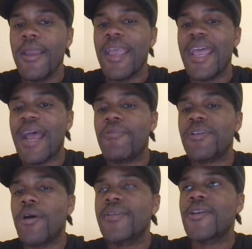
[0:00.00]
And I was
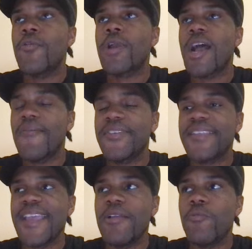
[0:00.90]
also
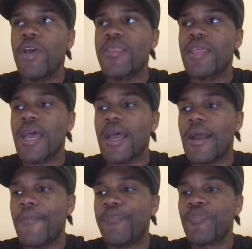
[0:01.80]
conversating with
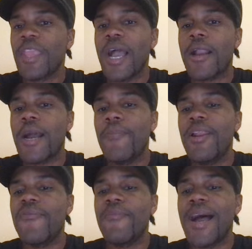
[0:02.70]
a couple
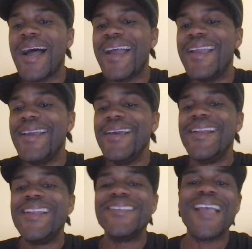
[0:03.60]
of my
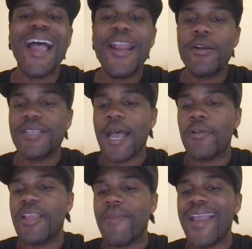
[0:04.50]
designers out
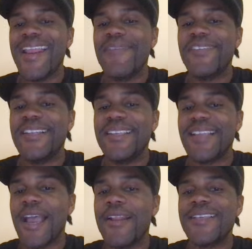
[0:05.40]
there, my NFT
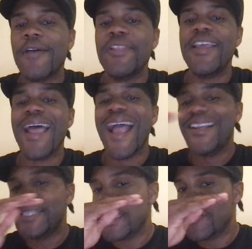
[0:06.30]
designers out there, and I
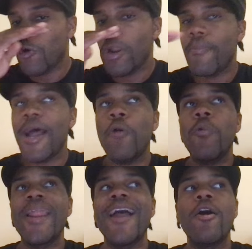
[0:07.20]
actually thought about
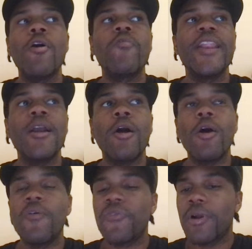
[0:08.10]
what I already
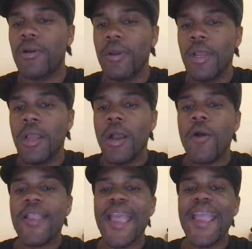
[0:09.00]
offer,
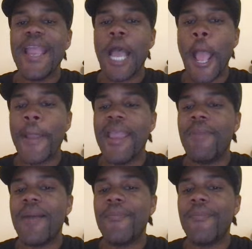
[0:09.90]
okay, in my